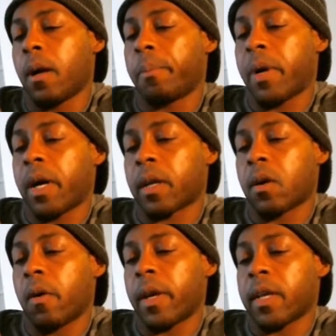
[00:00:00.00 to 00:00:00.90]
Upon
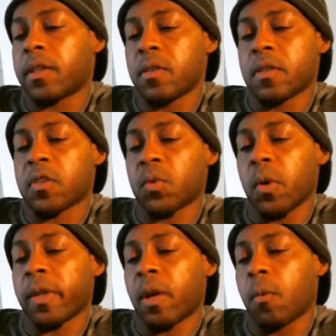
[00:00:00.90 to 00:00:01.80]
going into the
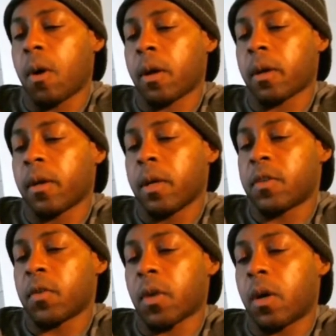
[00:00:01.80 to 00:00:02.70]
store, they walk
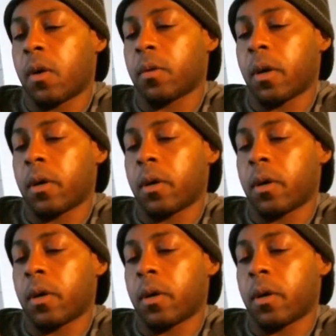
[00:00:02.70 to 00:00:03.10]
to the owner